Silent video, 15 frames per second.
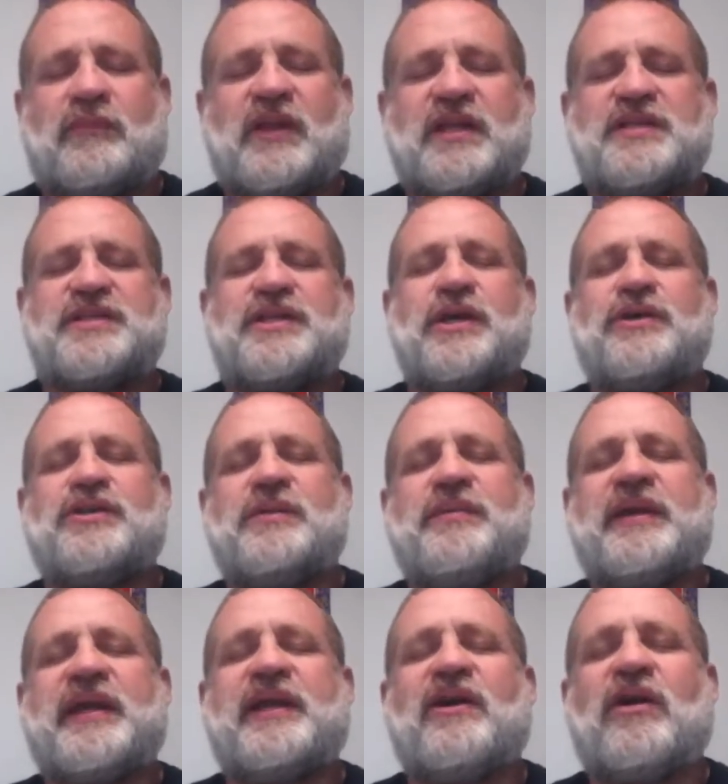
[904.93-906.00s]
And so to
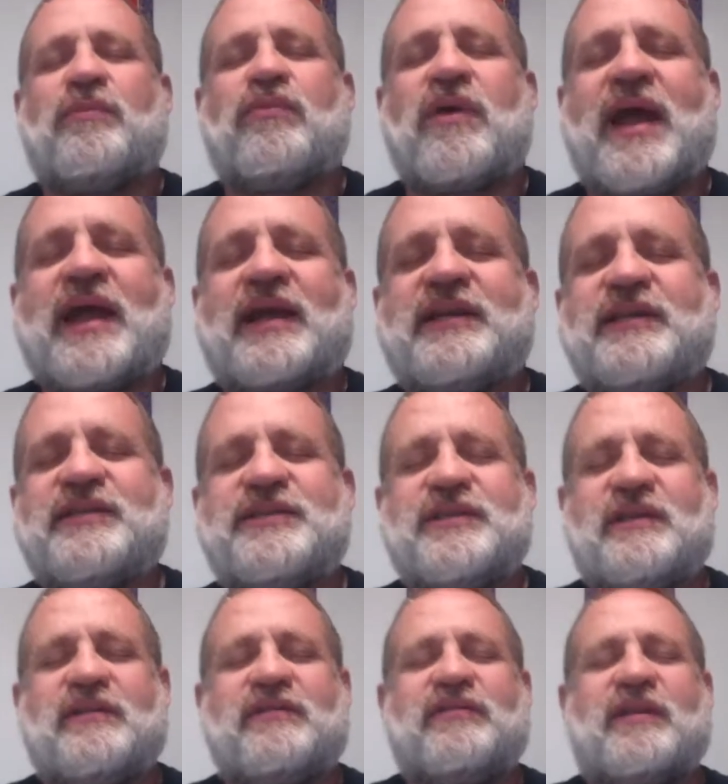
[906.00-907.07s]
begin our practice
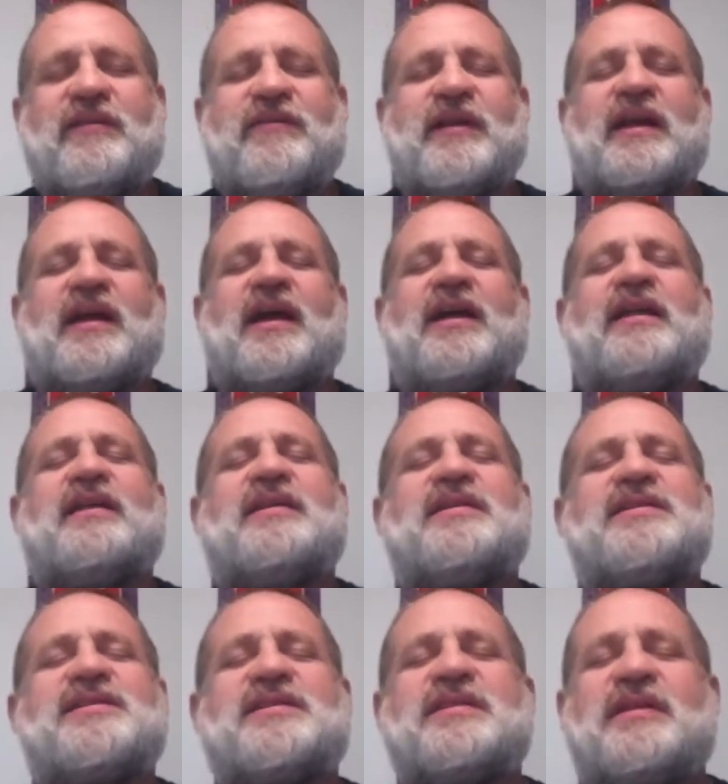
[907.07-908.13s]
of loving
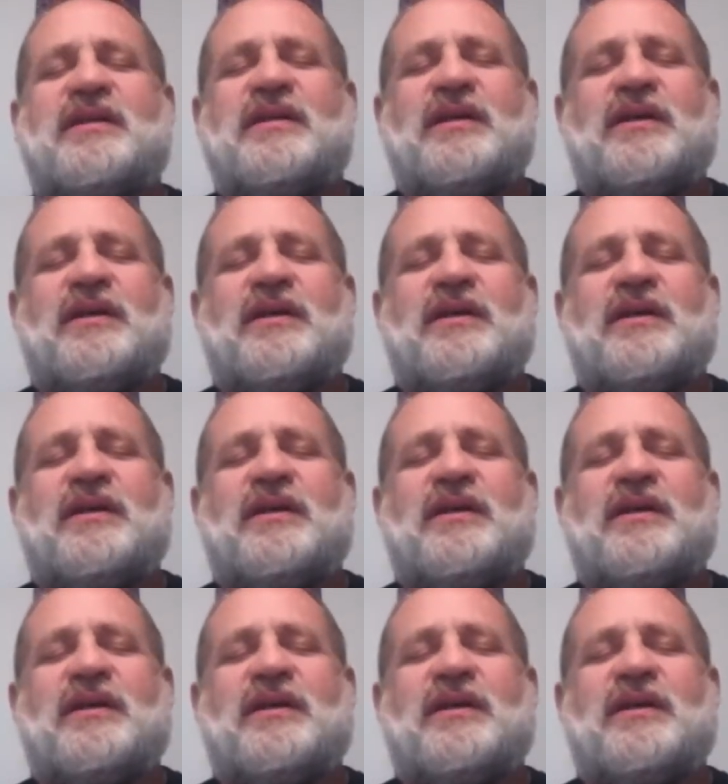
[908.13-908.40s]
kindness,